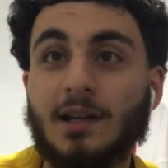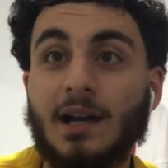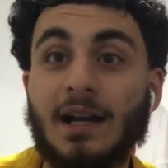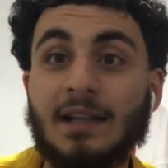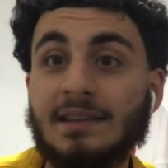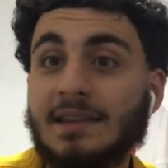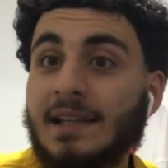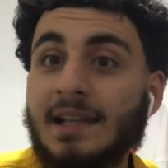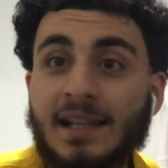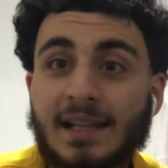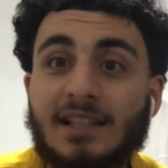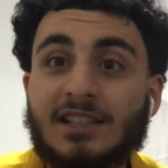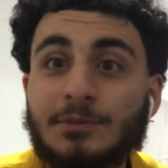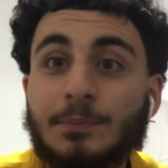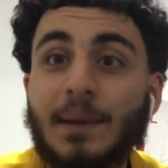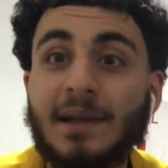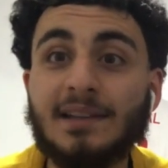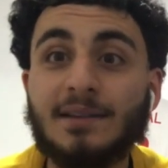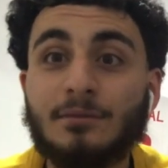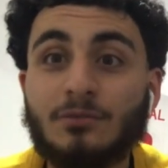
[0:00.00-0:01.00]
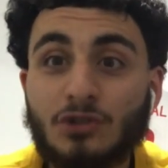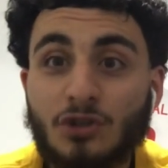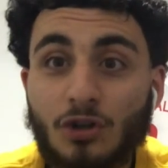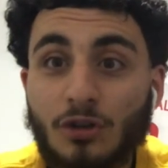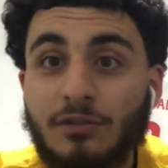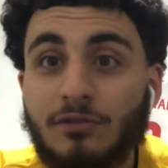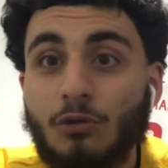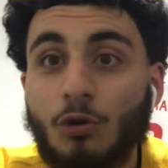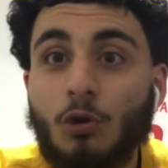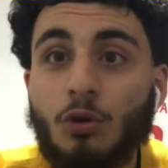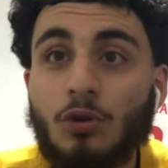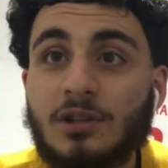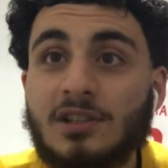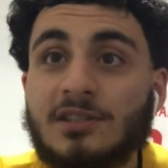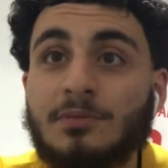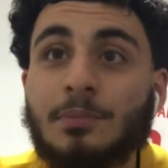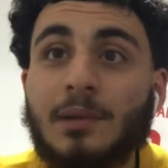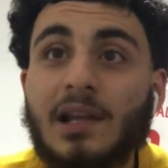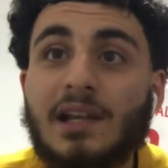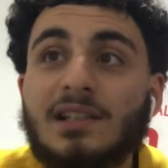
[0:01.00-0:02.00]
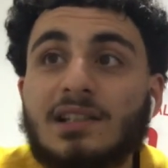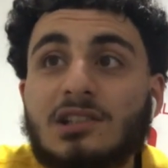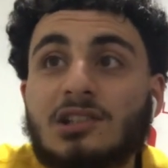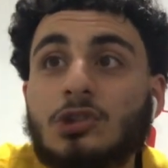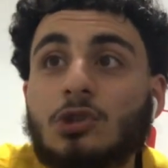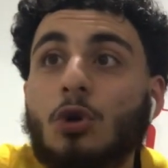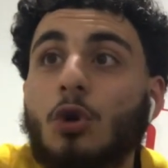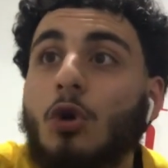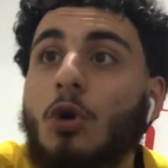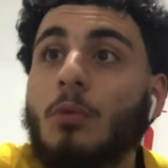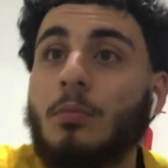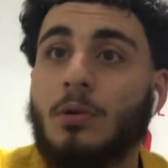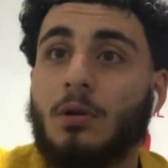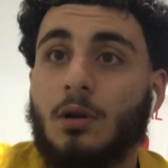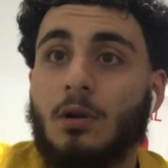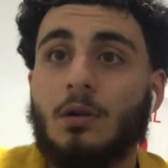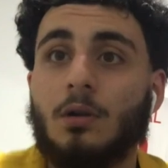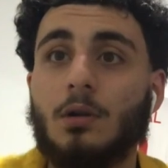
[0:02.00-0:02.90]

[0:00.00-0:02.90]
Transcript: I didn't expect him to go through all these plays and score, bro.